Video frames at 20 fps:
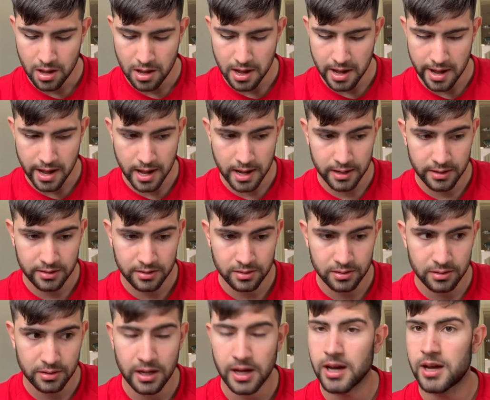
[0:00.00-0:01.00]
And
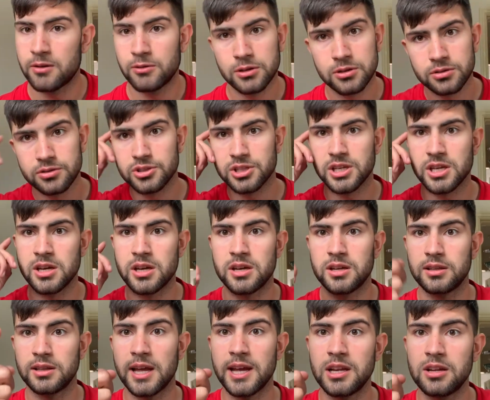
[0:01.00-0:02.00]
I will see you
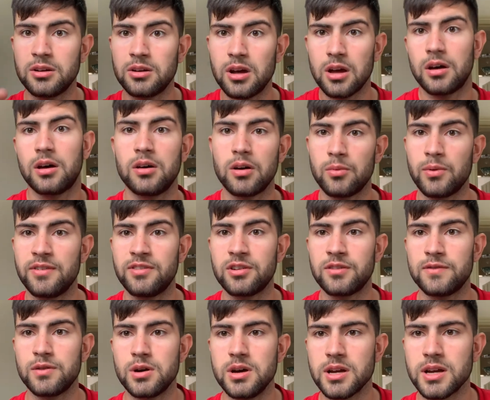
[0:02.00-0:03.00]
later with
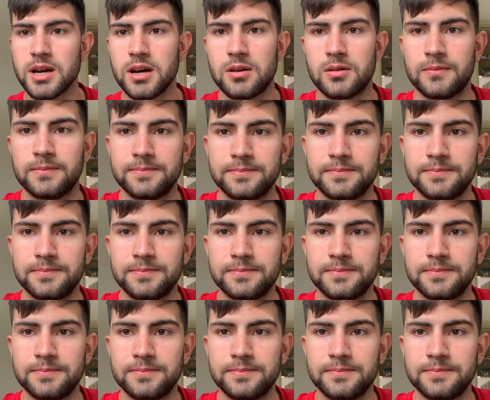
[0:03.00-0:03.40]
another workout.